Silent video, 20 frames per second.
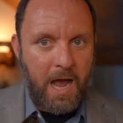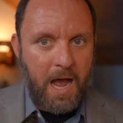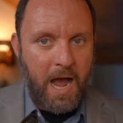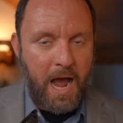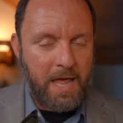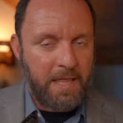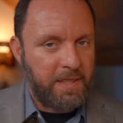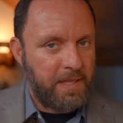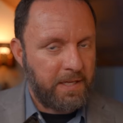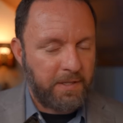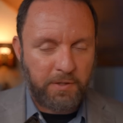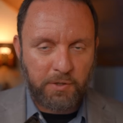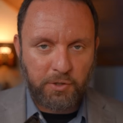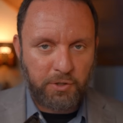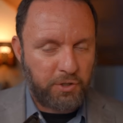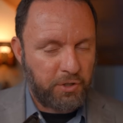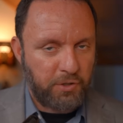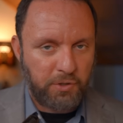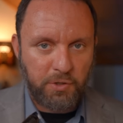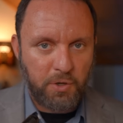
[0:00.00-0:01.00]
I think there's
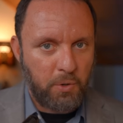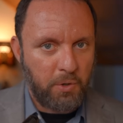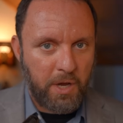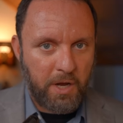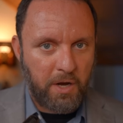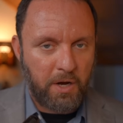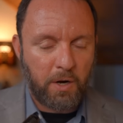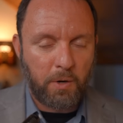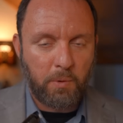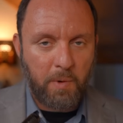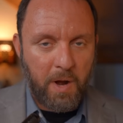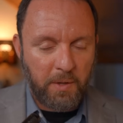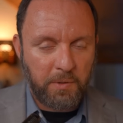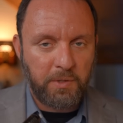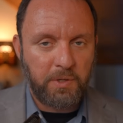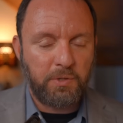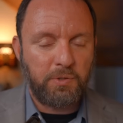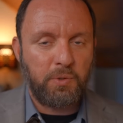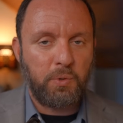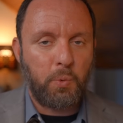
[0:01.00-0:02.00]
just no getting around
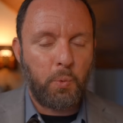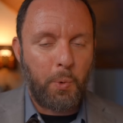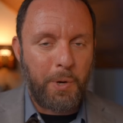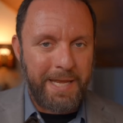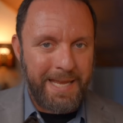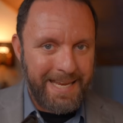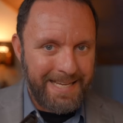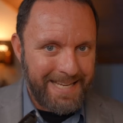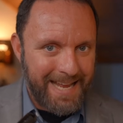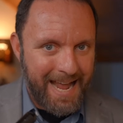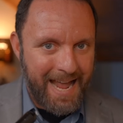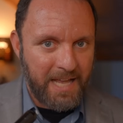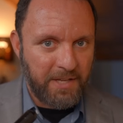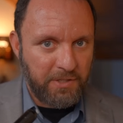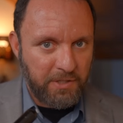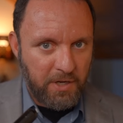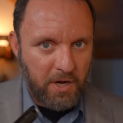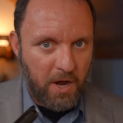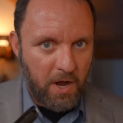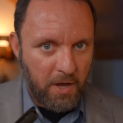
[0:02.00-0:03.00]
this. We need to
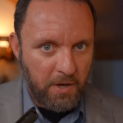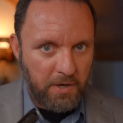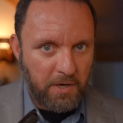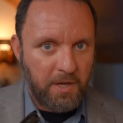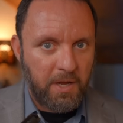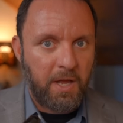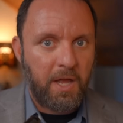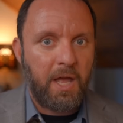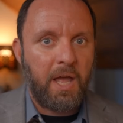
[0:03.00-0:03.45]
ask God